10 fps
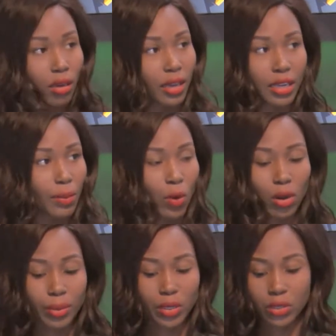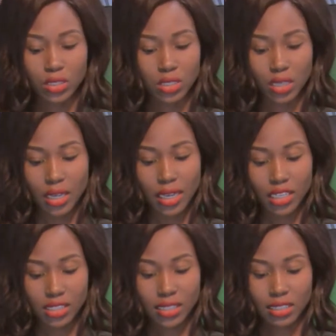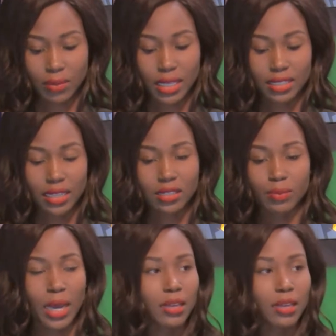anymore because it just doesn't make sense.